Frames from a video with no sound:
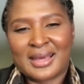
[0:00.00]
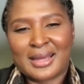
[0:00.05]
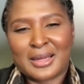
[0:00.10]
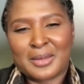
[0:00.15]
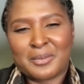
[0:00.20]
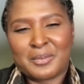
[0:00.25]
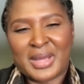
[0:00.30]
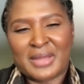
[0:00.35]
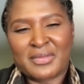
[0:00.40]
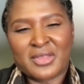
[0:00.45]

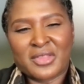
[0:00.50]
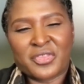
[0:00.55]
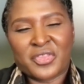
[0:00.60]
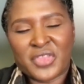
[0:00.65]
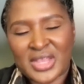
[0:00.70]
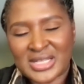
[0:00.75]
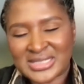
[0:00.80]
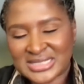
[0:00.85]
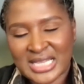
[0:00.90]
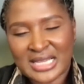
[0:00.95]
Um, and the
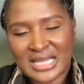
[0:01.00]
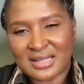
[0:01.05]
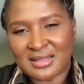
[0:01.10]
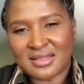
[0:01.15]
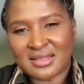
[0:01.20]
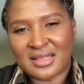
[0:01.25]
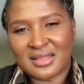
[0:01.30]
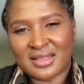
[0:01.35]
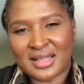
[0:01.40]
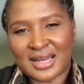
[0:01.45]
th-
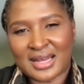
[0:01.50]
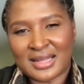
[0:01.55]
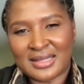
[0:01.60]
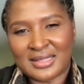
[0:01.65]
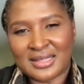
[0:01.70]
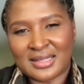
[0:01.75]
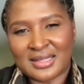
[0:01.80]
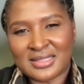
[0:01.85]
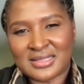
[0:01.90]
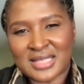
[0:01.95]
second thing that I
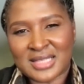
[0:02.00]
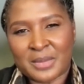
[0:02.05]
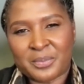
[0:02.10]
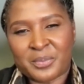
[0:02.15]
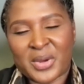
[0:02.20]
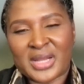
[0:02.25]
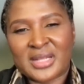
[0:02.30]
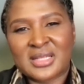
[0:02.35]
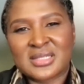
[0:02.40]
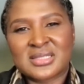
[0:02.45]
did is I
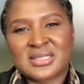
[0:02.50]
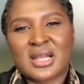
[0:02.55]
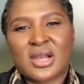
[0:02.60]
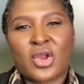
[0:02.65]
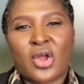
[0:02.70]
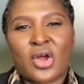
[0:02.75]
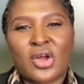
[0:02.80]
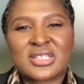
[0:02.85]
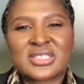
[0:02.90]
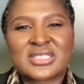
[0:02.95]
practiced a
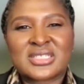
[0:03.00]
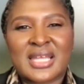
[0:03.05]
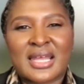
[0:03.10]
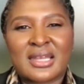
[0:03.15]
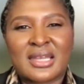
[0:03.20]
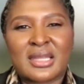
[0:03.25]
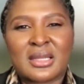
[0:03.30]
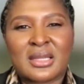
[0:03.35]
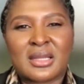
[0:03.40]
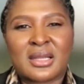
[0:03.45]

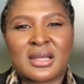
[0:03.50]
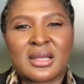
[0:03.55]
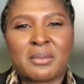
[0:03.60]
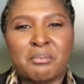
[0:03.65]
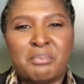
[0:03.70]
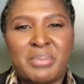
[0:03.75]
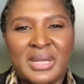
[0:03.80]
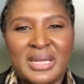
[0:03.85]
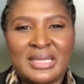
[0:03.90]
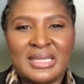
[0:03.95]
long-standing
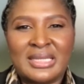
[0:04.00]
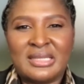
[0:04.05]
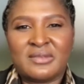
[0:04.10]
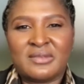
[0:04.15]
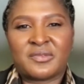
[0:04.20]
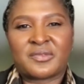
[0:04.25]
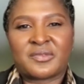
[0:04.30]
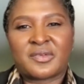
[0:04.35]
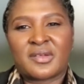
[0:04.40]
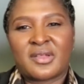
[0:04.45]

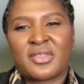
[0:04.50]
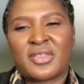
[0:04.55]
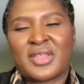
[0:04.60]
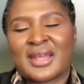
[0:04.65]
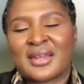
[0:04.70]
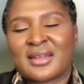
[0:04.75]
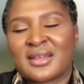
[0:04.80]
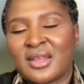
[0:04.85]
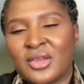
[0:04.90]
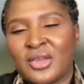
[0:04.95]
belief
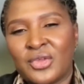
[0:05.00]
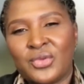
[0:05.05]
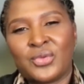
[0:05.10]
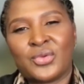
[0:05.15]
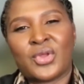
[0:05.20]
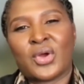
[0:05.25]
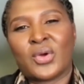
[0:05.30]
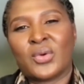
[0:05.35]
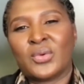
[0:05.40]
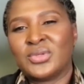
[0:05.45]
that you
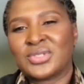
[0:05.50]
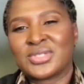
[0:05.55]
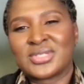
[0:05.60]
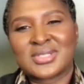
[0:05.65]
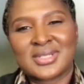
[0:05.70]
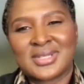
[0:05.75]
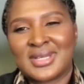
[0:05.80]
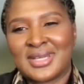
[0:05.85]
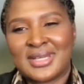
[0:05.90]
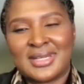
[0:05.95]
don't
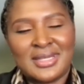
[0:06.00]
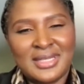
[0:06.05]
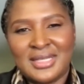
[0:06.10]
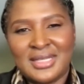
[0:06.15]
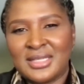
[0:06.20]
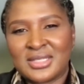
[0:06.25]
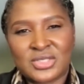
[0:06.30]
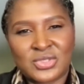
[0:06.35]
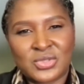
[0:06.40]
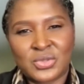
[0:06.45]

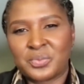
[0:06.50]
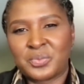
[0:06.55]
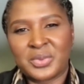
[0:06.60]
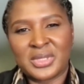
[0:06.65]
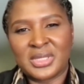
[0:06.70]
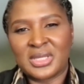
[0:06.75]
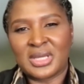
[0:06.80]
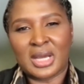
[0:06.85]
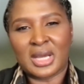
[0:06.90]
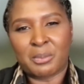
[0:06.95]
need to
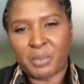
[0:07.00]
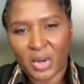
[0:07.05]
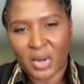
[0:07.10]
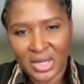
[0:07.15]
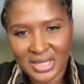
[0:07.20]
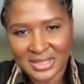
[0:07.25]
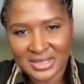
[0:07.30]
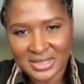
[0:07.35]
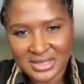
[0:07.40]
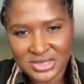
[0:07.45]
be a
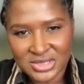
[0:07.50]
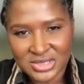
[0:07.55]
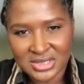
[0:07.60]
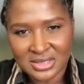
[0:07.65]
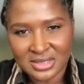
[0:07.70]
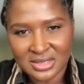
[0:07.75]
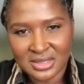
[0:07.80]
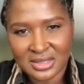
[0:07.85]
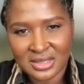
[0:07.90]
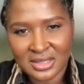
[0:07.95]

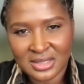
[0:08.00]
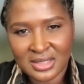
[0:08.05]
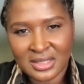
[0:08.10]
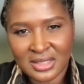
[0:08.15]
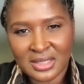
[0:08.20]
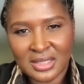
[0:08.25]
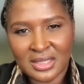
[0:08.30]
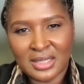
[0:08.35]
politician